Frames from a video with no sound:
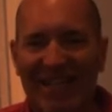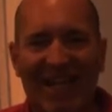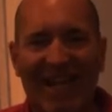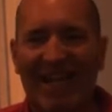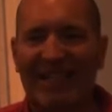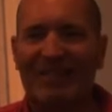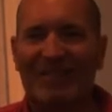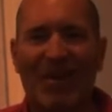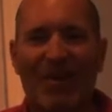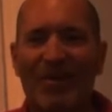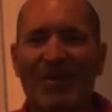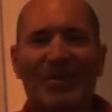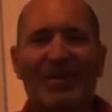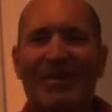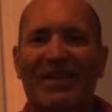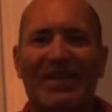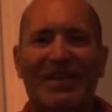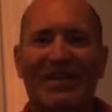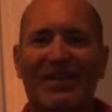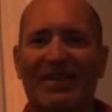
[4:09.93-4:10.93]
That's all you're
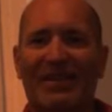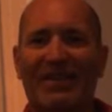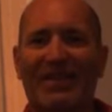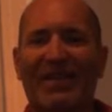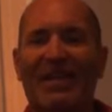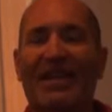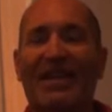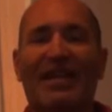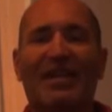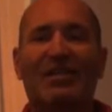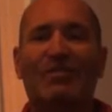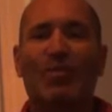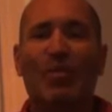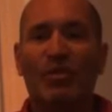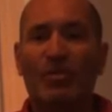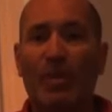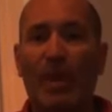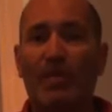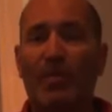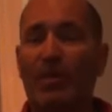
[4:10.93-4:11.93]
going to hear. Because
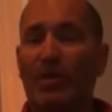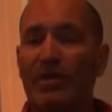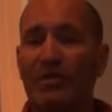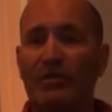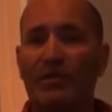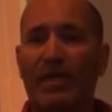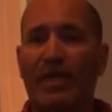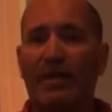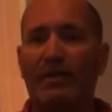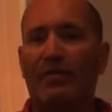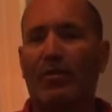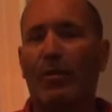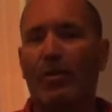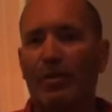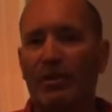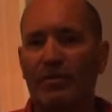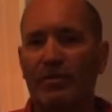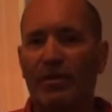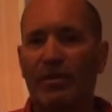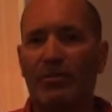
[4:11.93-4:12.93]
most people listening don't
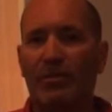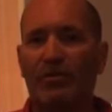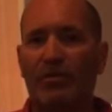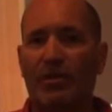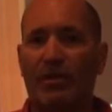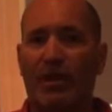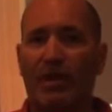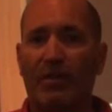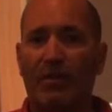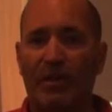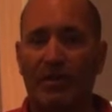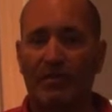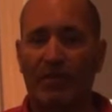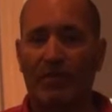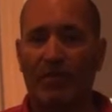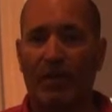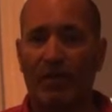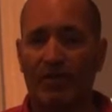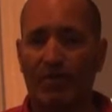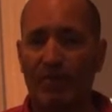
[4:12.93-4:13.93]
listen to music like
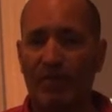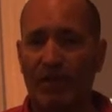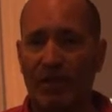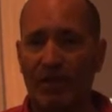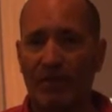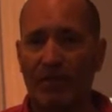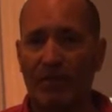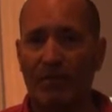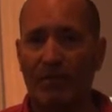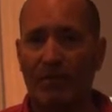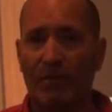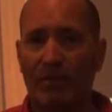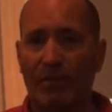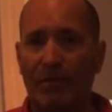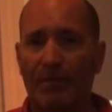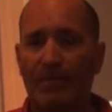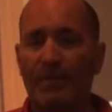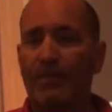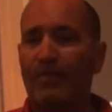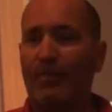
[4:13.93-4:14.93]
us musicians do.
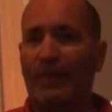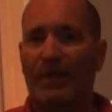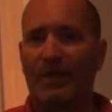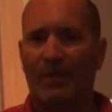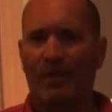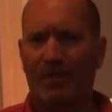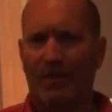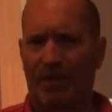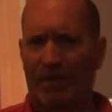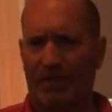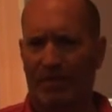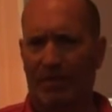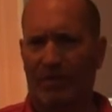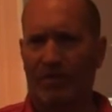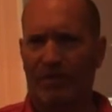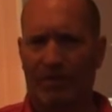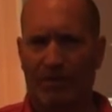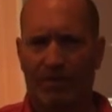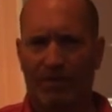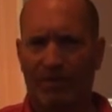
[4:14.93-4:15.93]
They don't
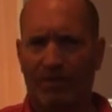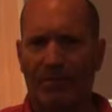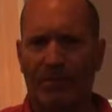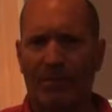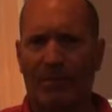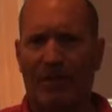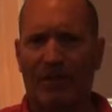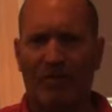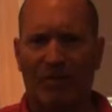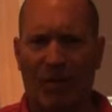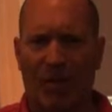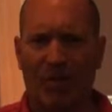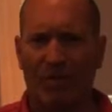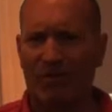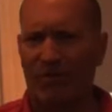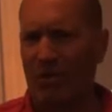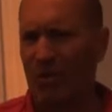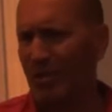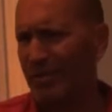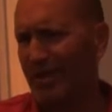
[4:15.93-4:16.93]
listen to the guitar
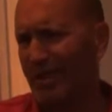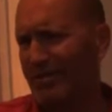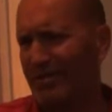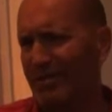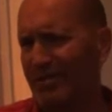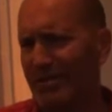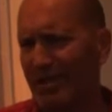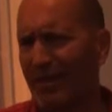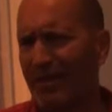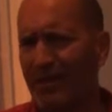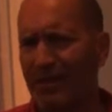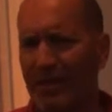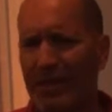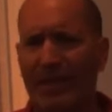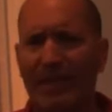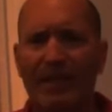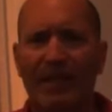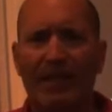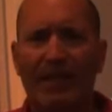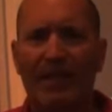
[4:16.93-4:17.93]
solo
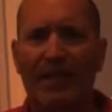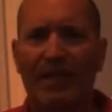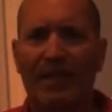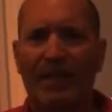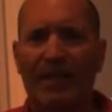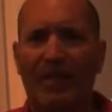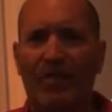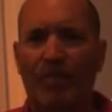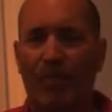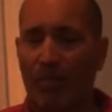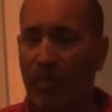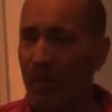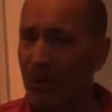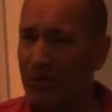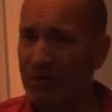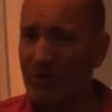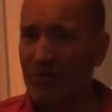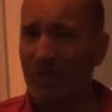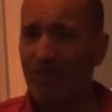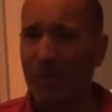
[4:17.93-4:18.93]
necessarily.
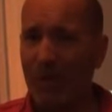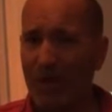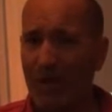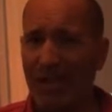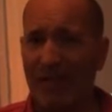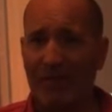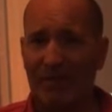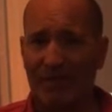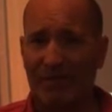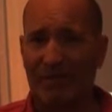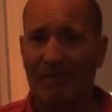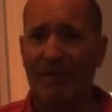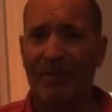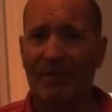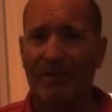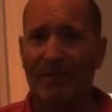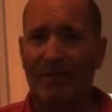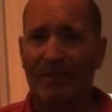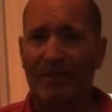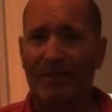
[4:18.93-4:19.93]
Most of them only hear the singer.